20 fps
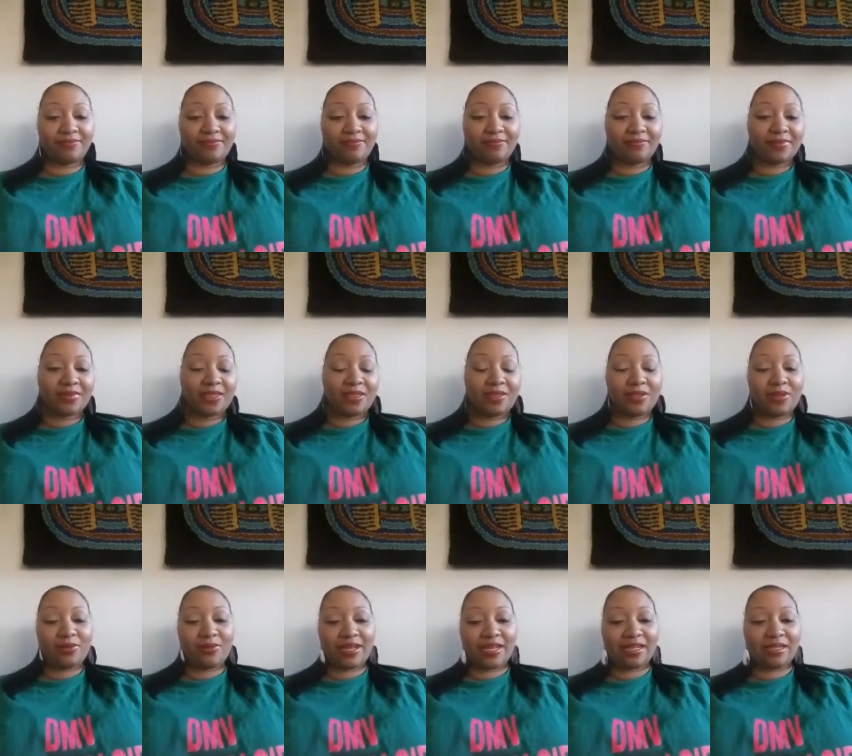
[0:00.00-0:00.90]
We'll wait a
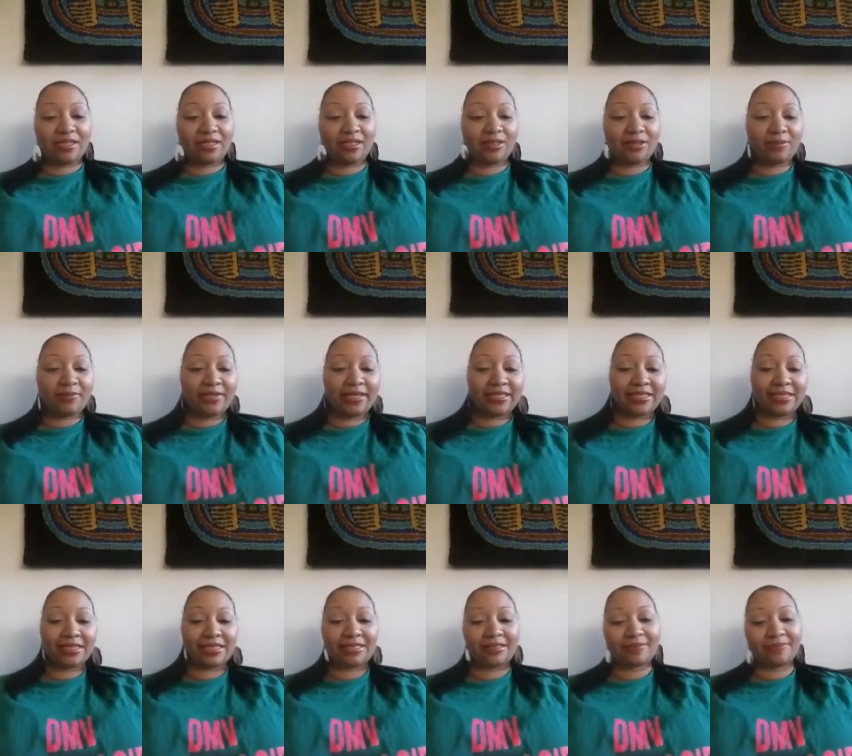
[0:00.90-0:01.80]
little bit,
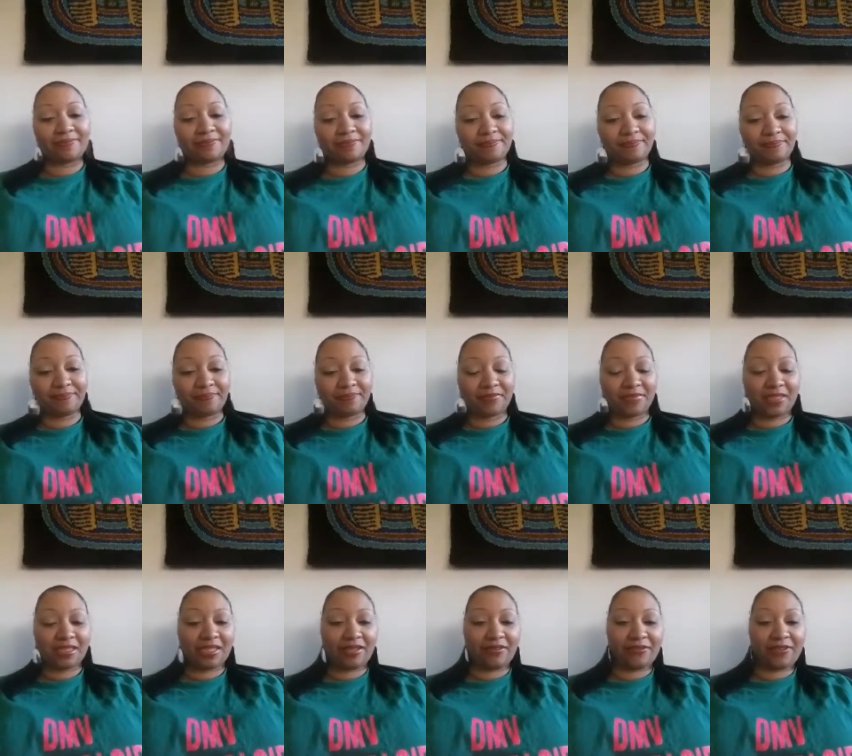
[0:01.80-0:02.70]
see if
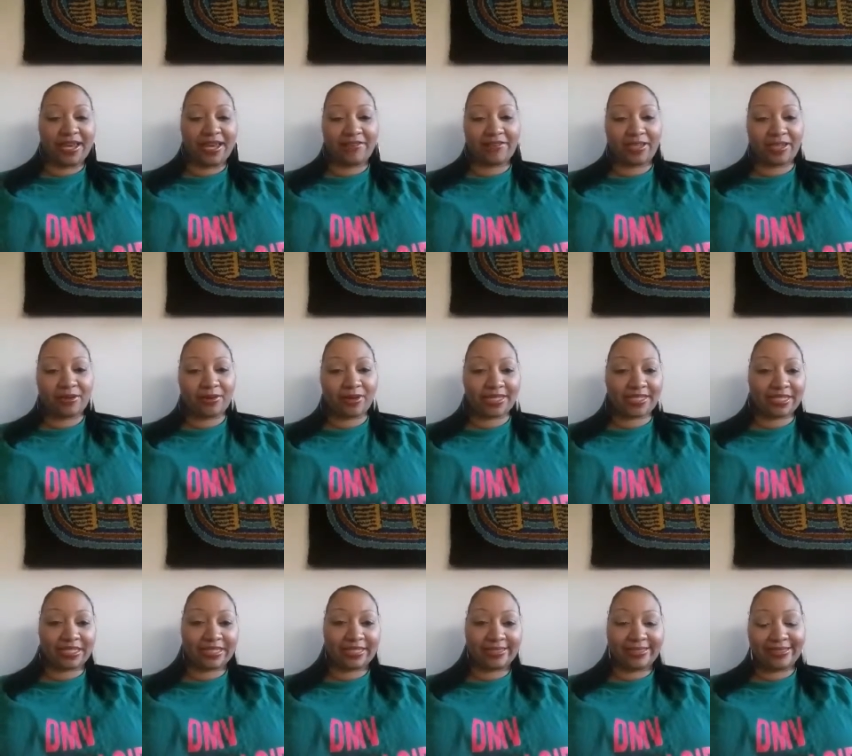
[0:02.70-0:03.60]
you have any
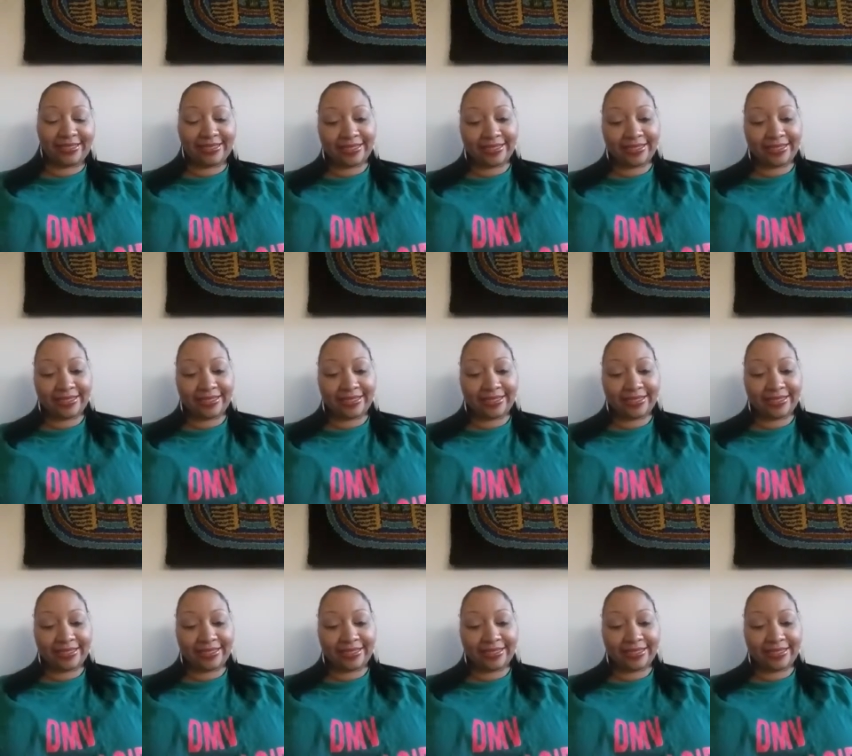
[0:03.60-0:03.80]
questions.